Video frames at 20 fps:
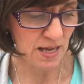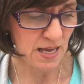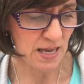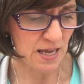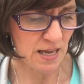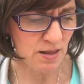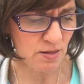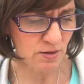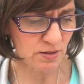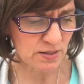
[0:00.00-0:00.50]

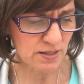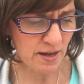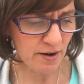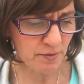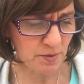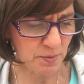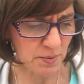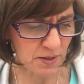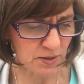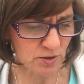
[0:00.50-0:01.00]
He looked
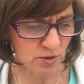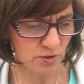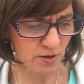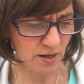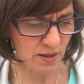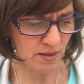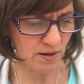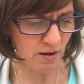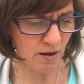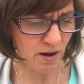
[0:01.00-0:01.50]
everybody straight
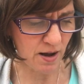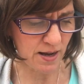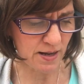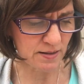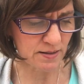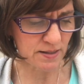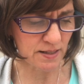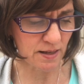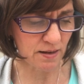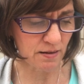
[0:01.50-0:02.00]
in the eye and
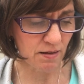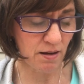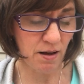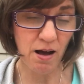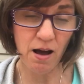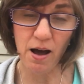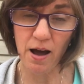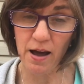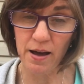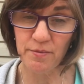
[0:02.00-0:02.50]
said,
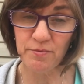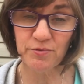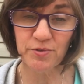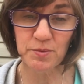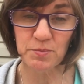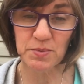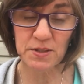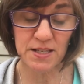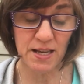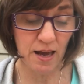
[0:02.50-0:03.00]
"I'm
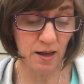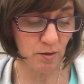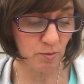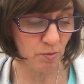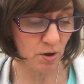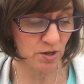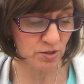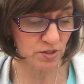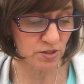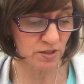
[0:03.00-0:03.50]
from Seattle,
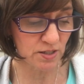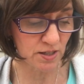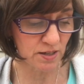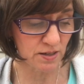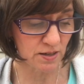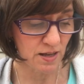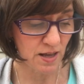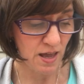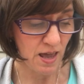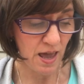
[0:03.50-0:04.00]
Washington.
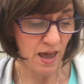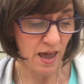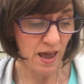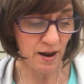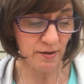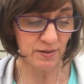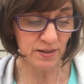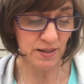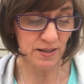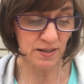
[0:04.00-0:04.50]

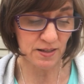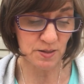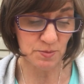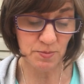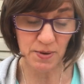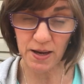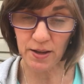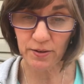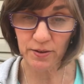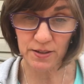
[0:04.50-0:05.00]
Everything is
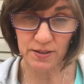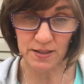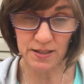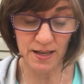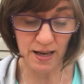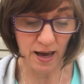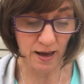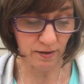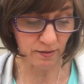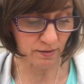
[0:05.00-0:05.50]
better in
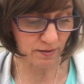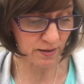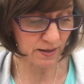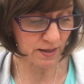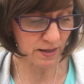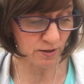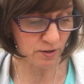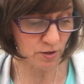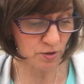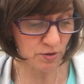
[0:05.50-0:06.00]
Seattle,
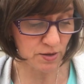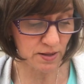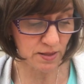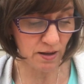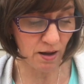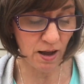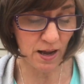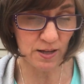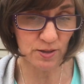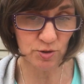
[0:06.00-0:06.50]
including
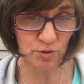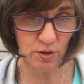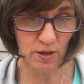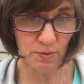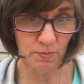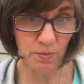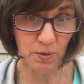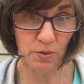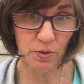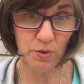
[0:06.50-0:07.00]
the ice
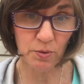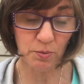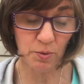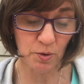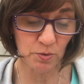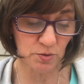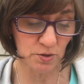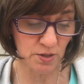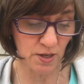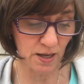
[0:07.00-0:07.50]
cream, the
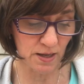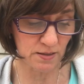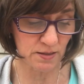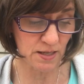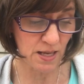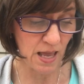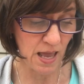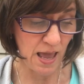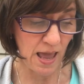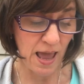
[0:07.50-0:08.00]
road
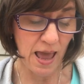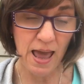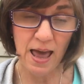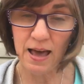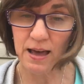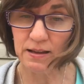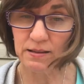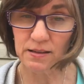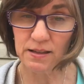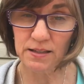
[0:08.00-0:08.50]
signs,
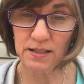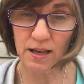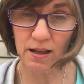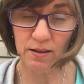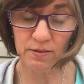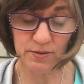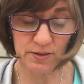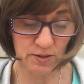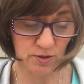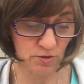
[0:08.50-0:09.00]
and the
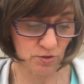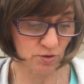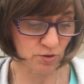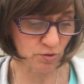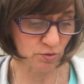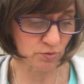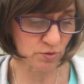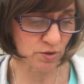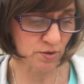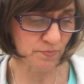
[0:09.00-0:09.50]
television
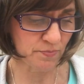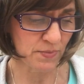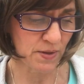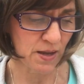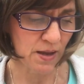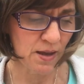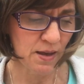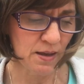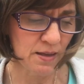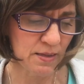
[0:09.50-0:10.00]
shows."
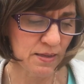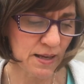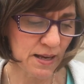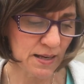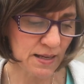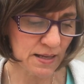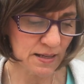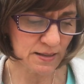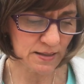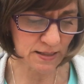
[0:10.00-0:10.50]

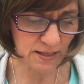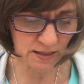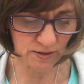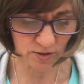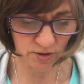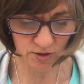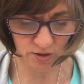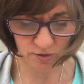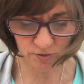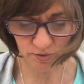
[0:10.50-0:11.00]
Then he said
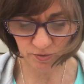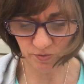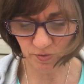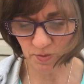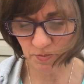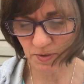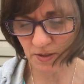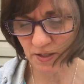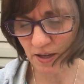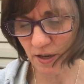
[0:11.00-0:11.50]
children
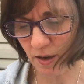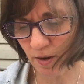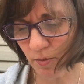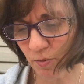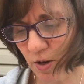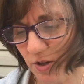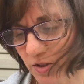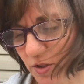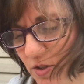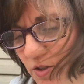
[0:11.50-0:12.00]
from Seattle,
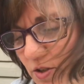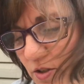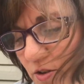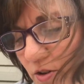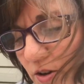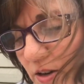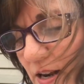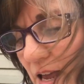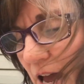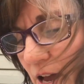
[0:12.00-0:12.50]
Washington
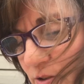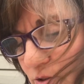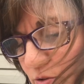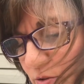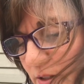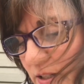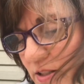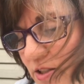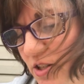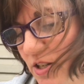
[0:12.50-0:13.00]
are
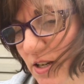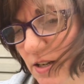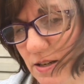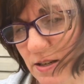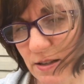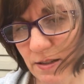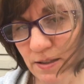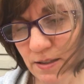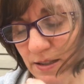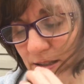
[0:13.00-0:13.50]
naturally
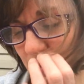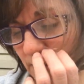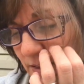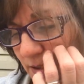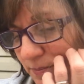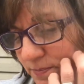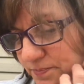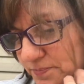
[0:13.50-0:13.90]
geniuses.